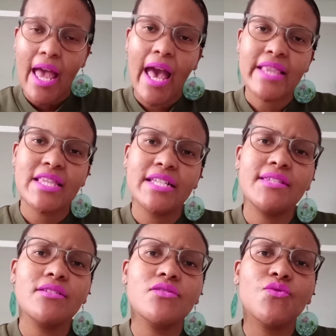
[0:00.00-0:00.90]
And this
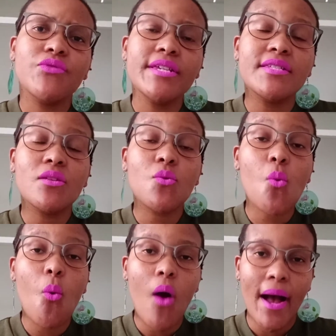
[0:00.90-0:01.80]
is the
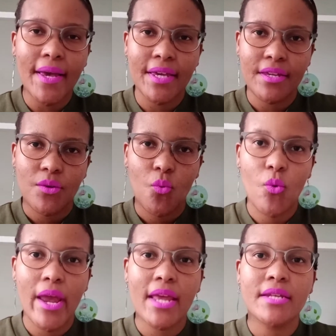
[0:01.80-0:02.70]
reason why
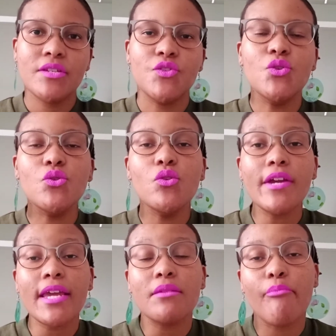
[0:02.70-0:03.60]
when you
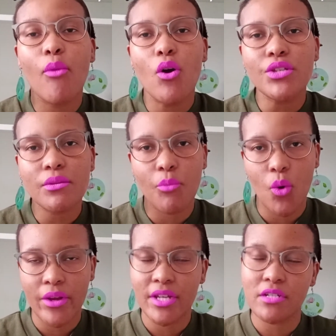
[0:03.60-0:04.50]
look at most
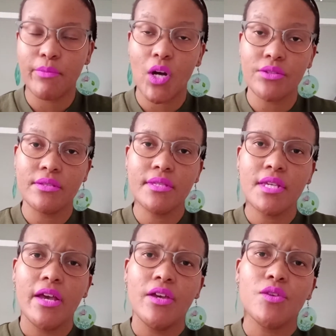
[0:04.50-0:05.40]
mortgage bonds,
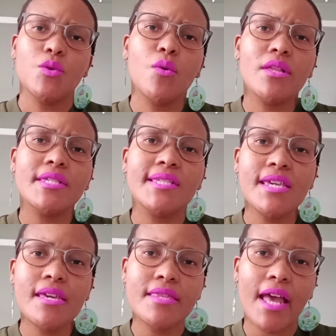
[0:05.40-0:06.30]
you will
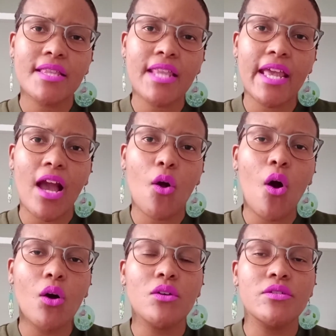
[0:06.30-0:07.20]
see that they are
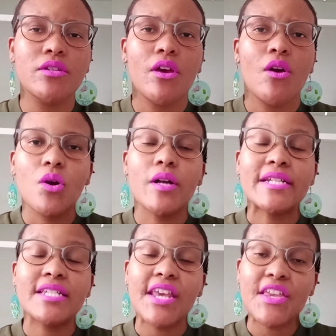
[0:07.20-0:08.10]
called
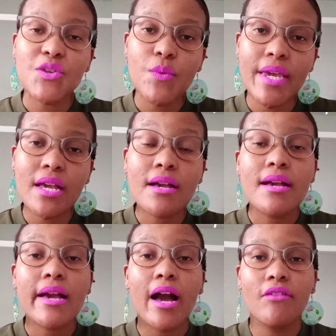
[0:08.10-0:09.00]
continuing
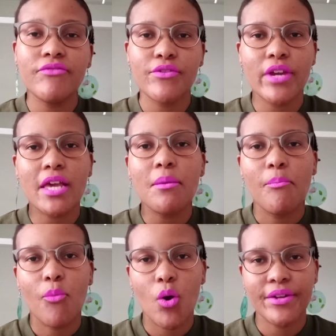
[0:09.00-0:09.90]
covering
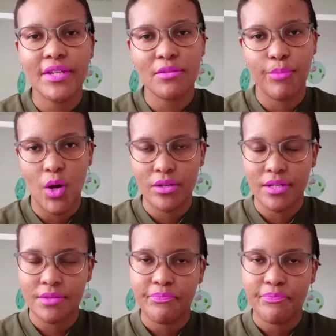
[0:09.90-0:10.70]
mortgage bond.